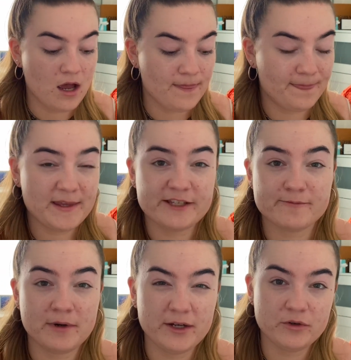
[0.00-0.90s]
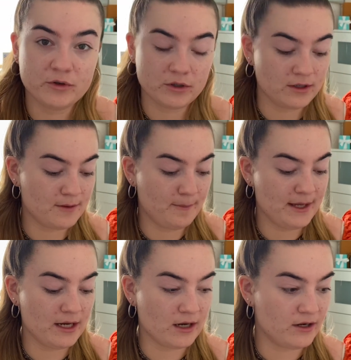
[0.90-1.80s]
This might not be
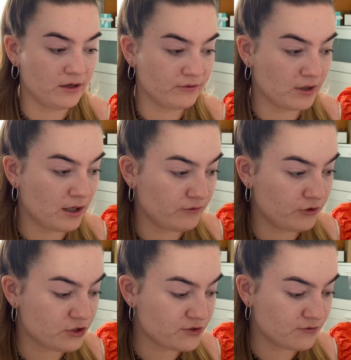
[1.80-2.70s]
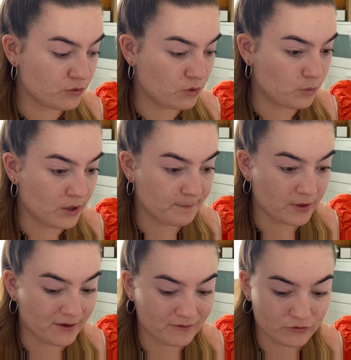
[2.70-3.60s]
enough coverage for what I'm
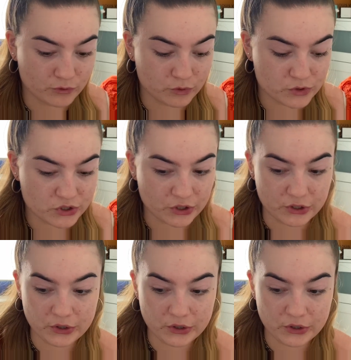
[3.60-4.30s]
going for, so